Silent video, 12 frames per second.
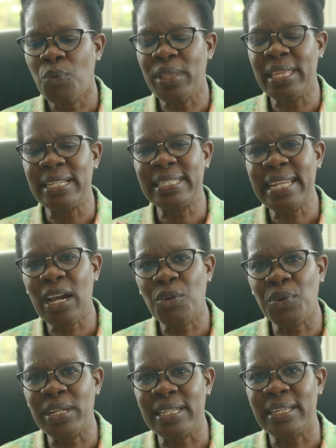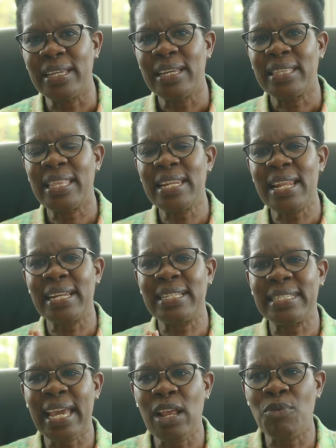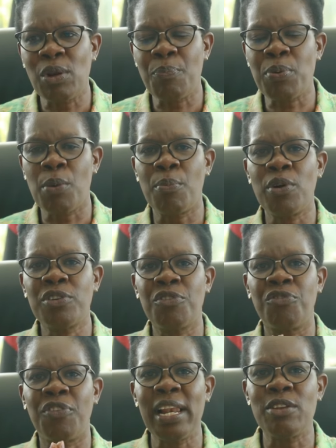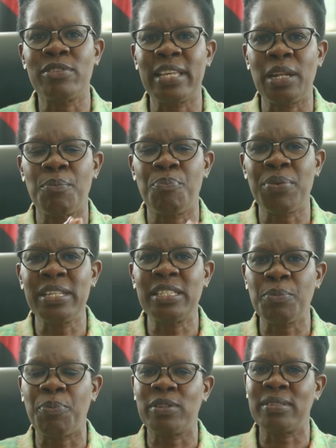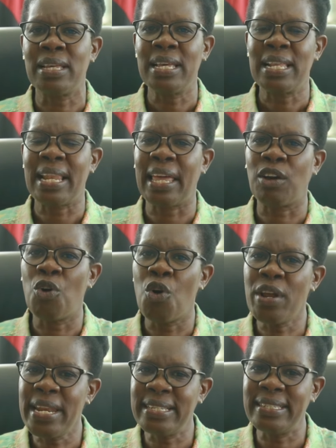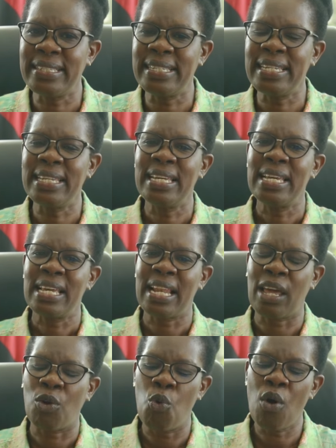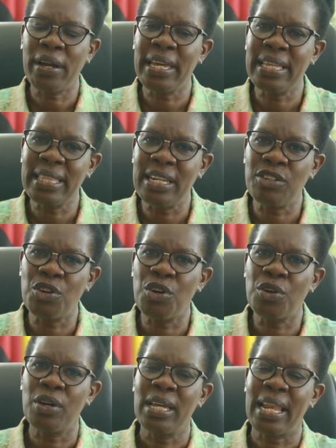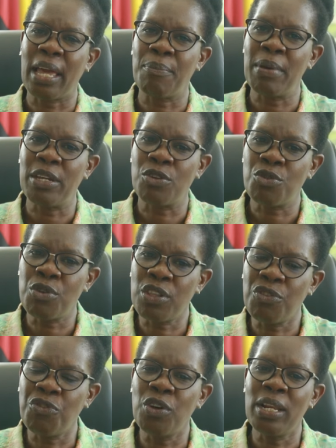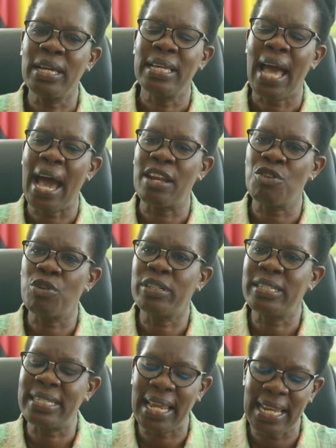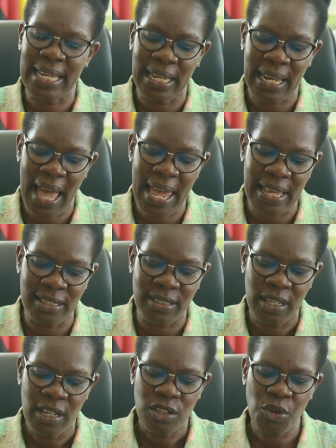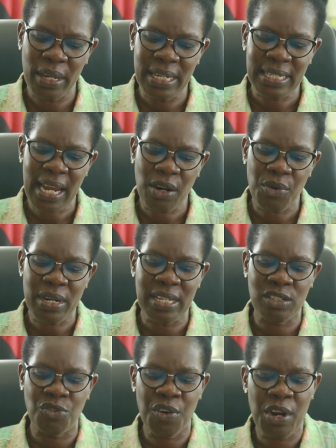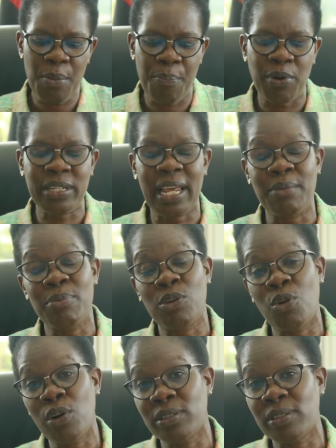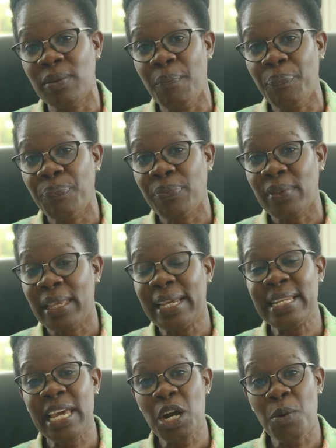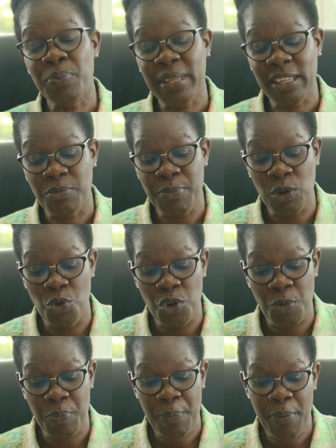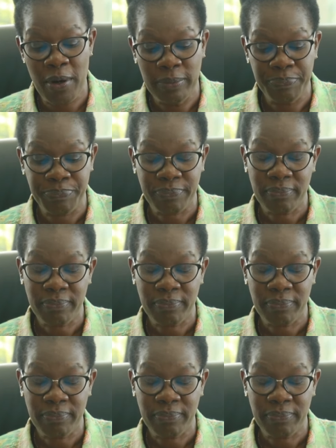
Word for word: with integrity, then that child will promote values and principles like honesty, like walking the talk, like being truthful, and not telling lies. So integrity is very important because it helps us be good people.